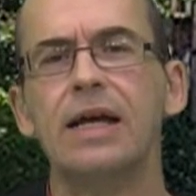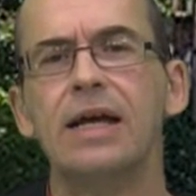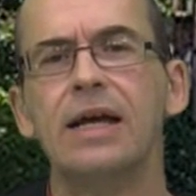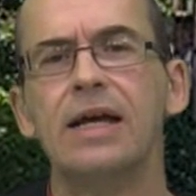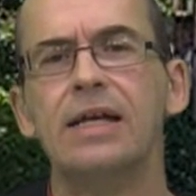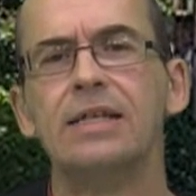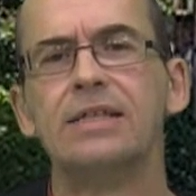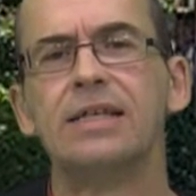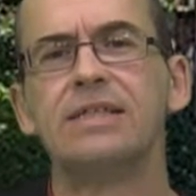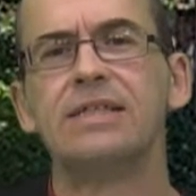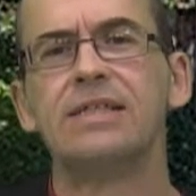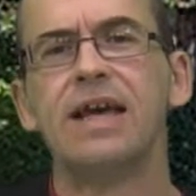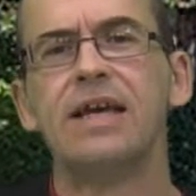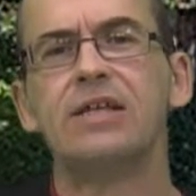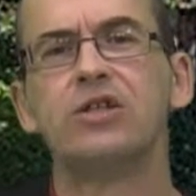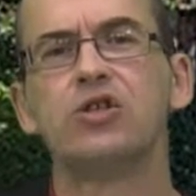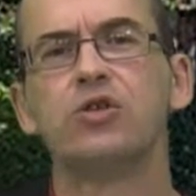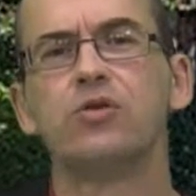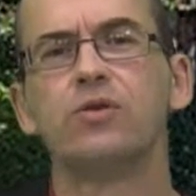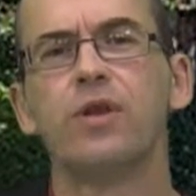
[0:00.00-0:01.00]
It is
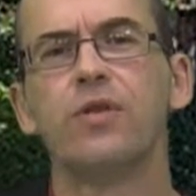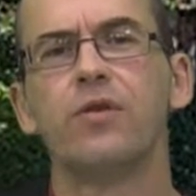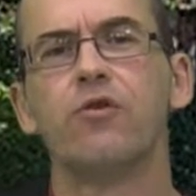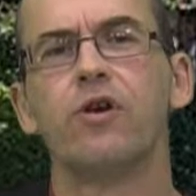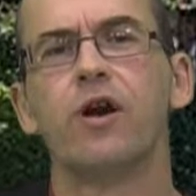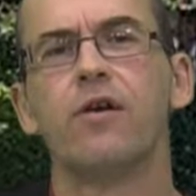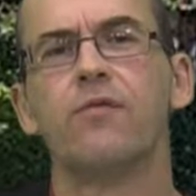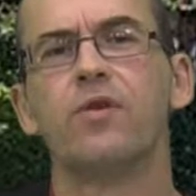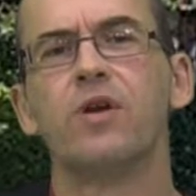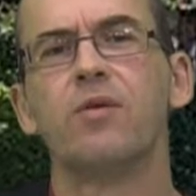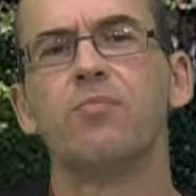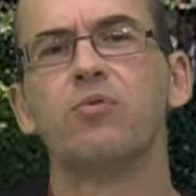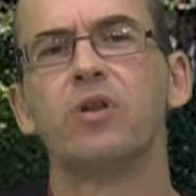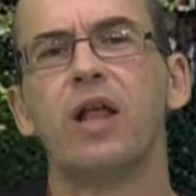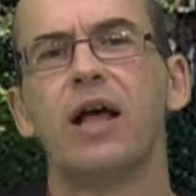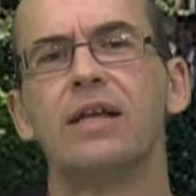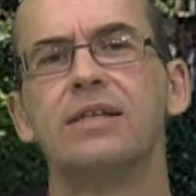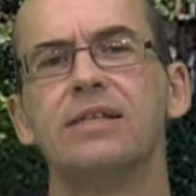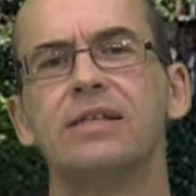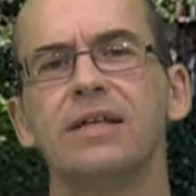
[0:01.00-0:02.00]
essential that the recovery
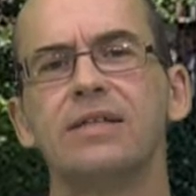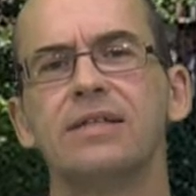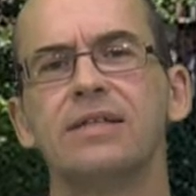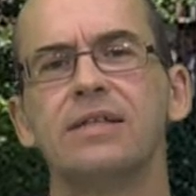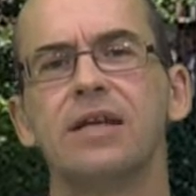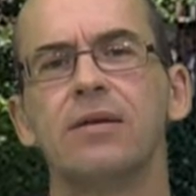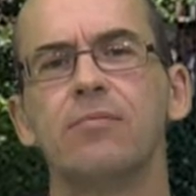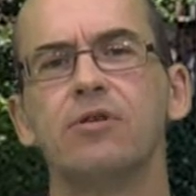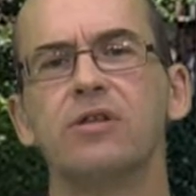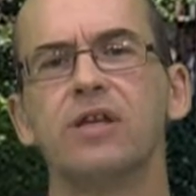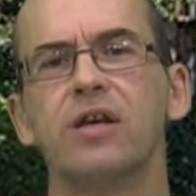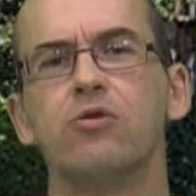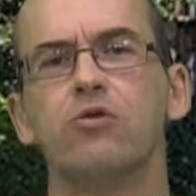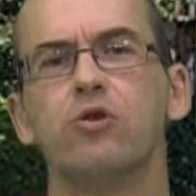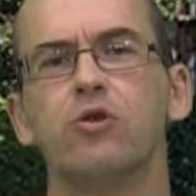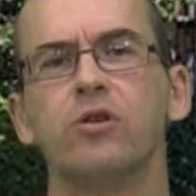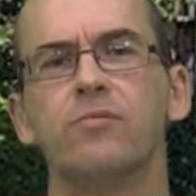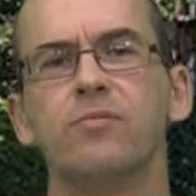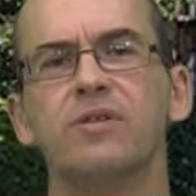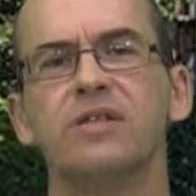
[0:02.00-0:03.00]
plan doesn't double
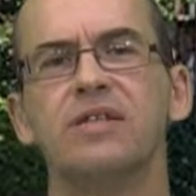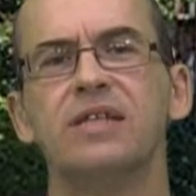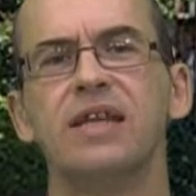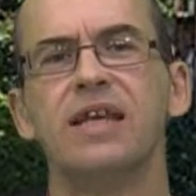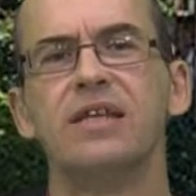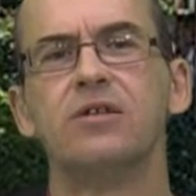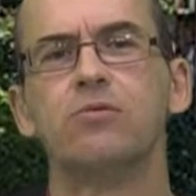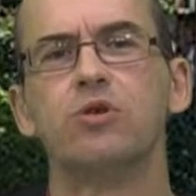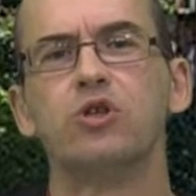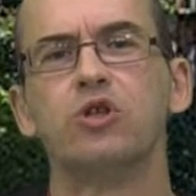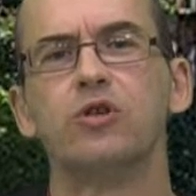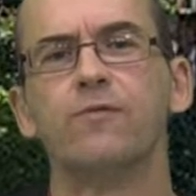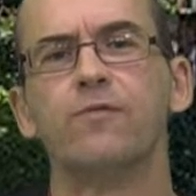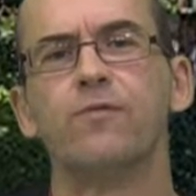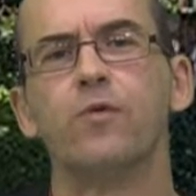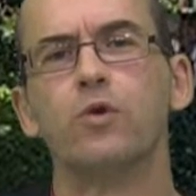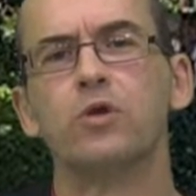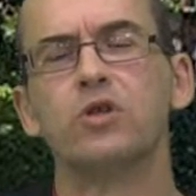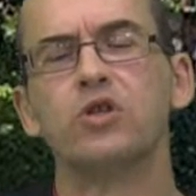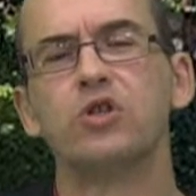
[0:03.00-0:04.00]
down on the mistakes which have
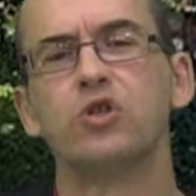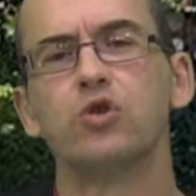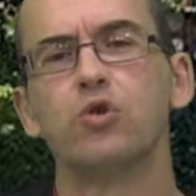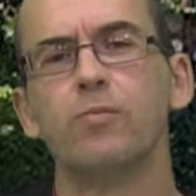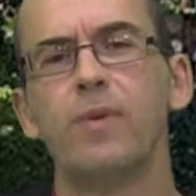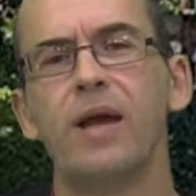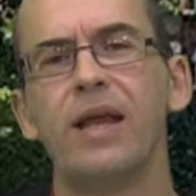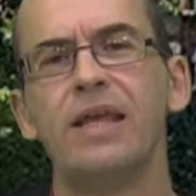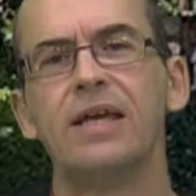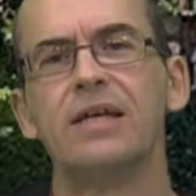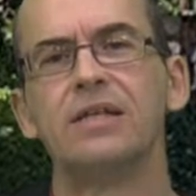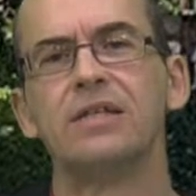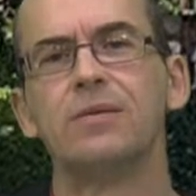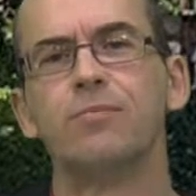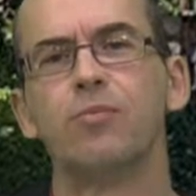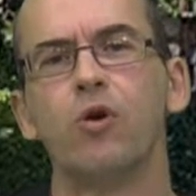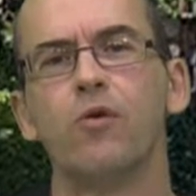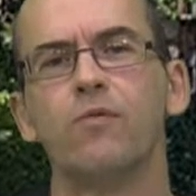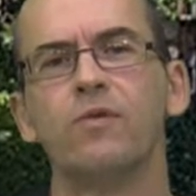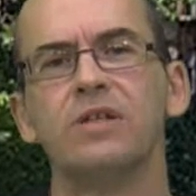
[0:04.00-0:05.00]
forced so many into
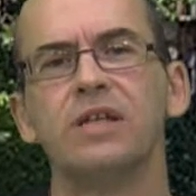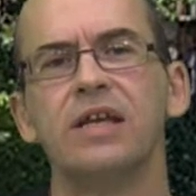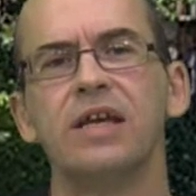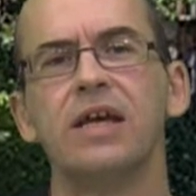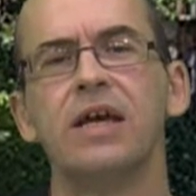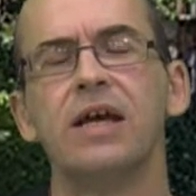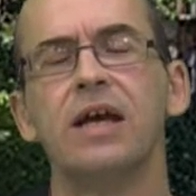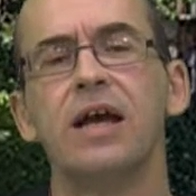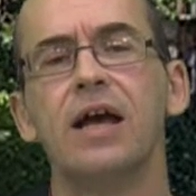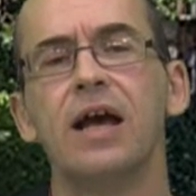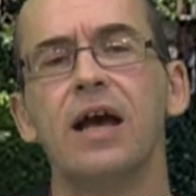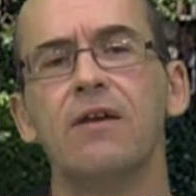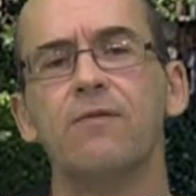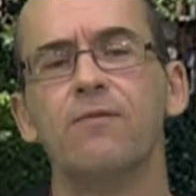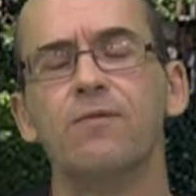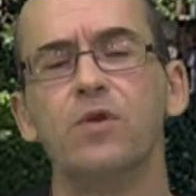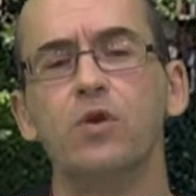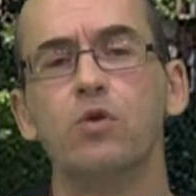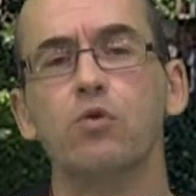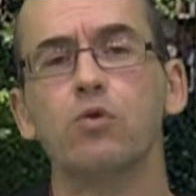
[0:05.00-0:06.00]
poverty and
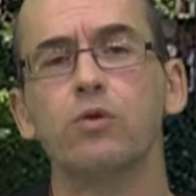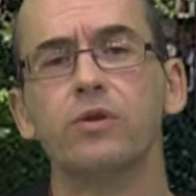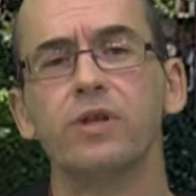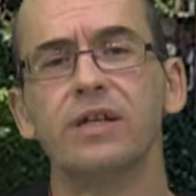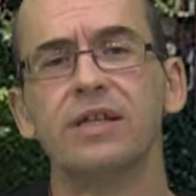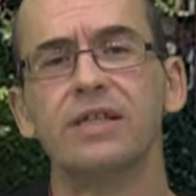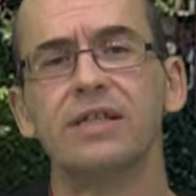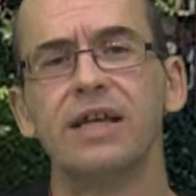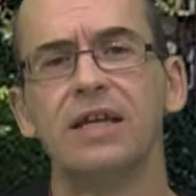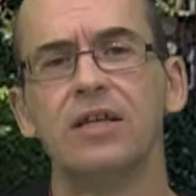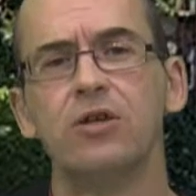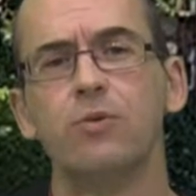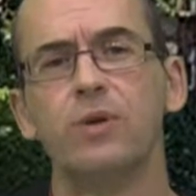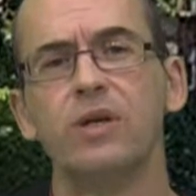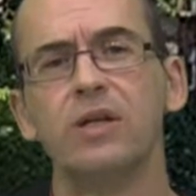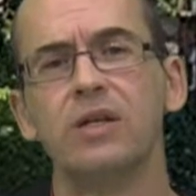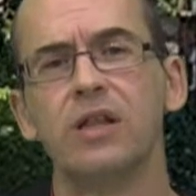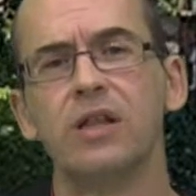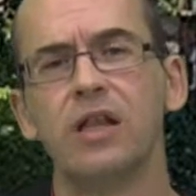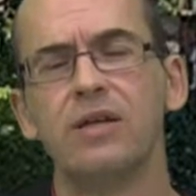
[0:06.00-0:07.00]
fueled the
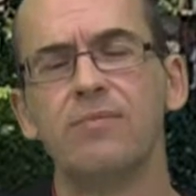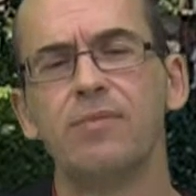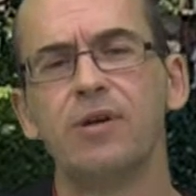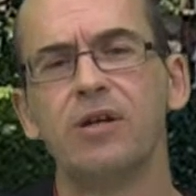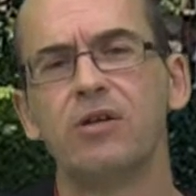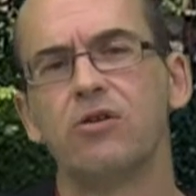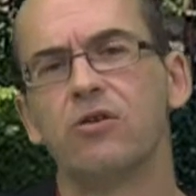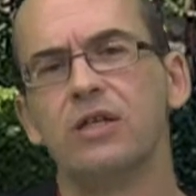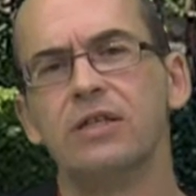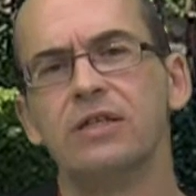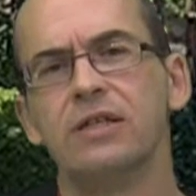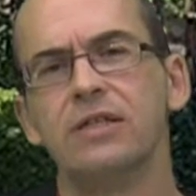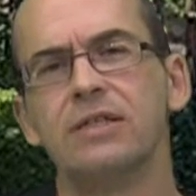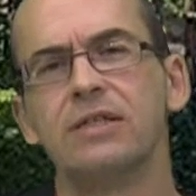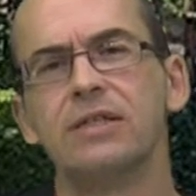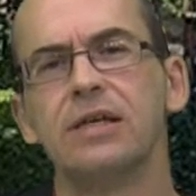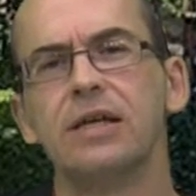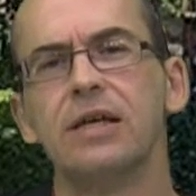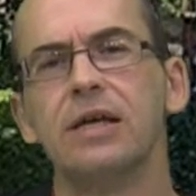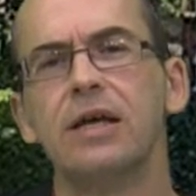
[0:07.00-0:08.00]
continuing climate crisis.